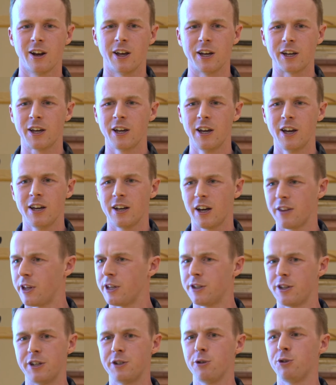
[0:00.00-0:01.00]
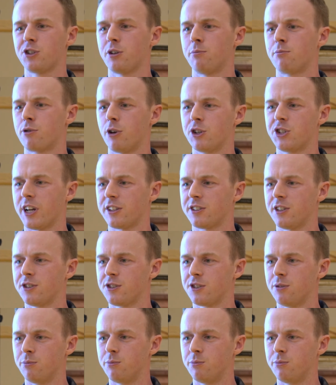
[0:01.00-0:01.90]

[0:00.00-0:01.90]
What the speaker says: Like they do some project and